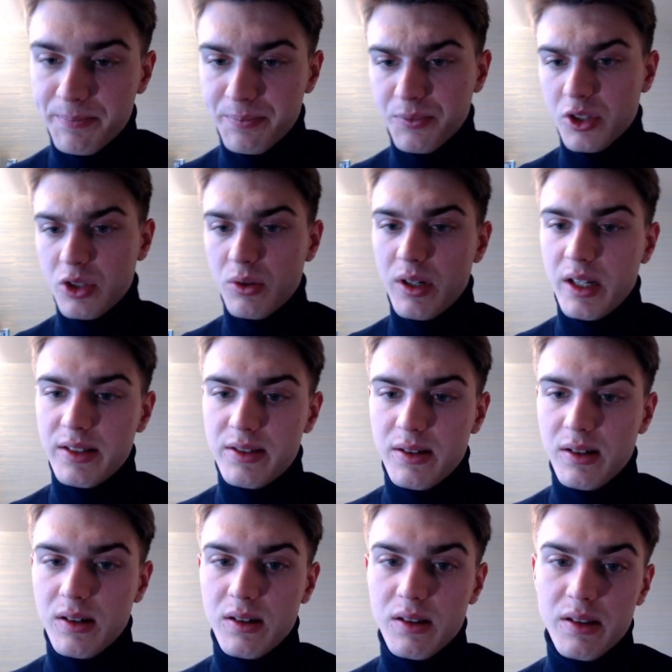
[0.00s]
So that's
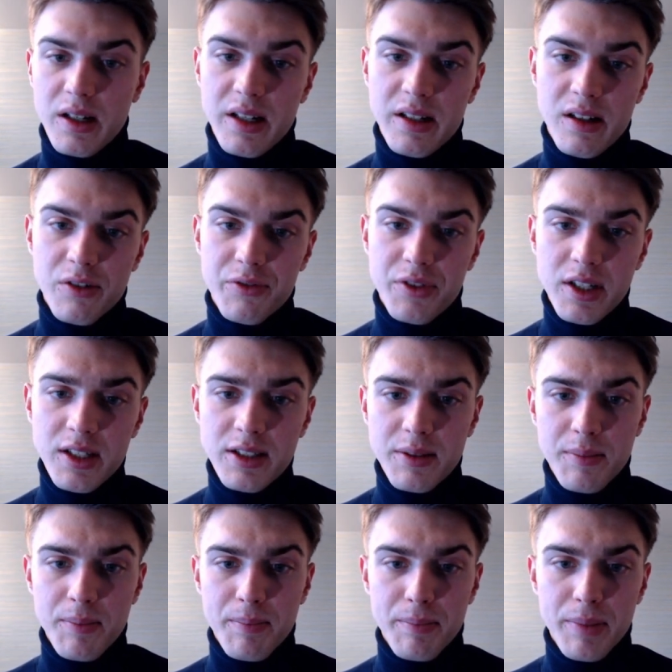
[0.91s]
the idea of this.
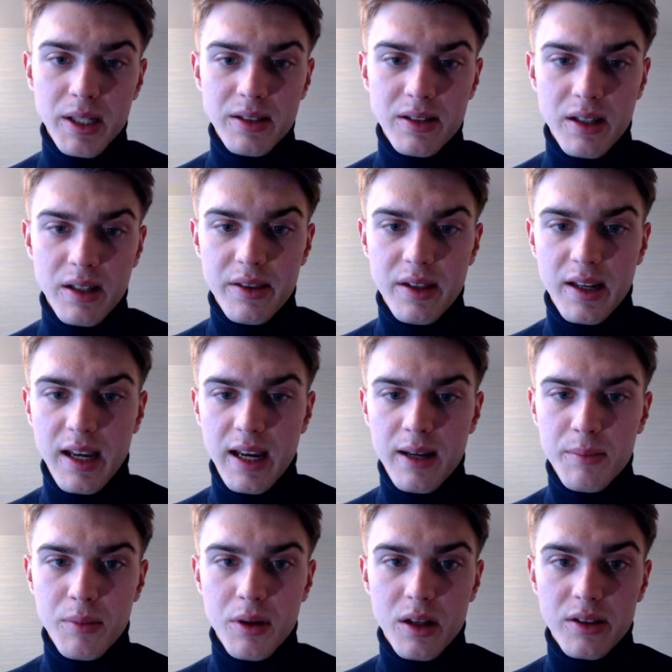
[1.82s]
But
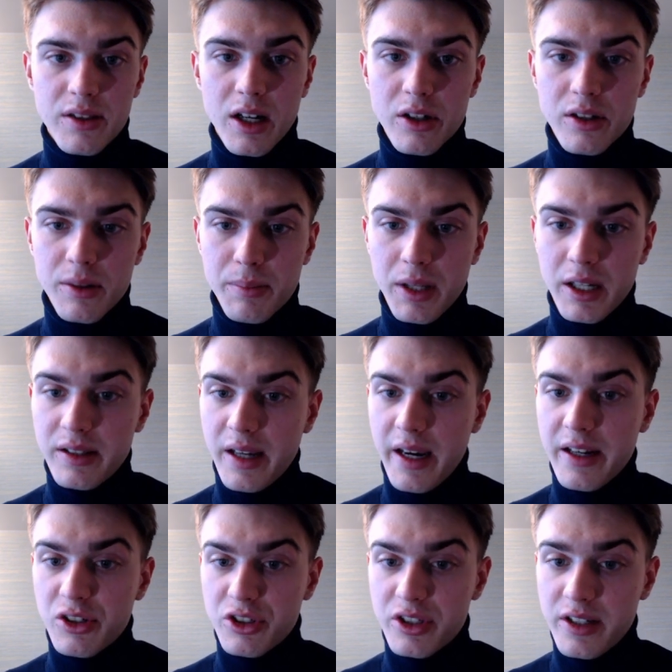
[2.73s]
game, Dardha played
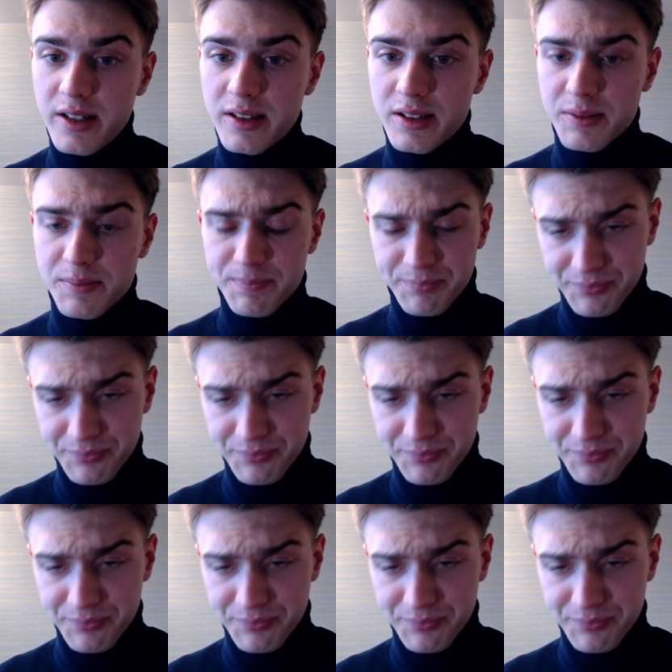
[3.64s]
h6,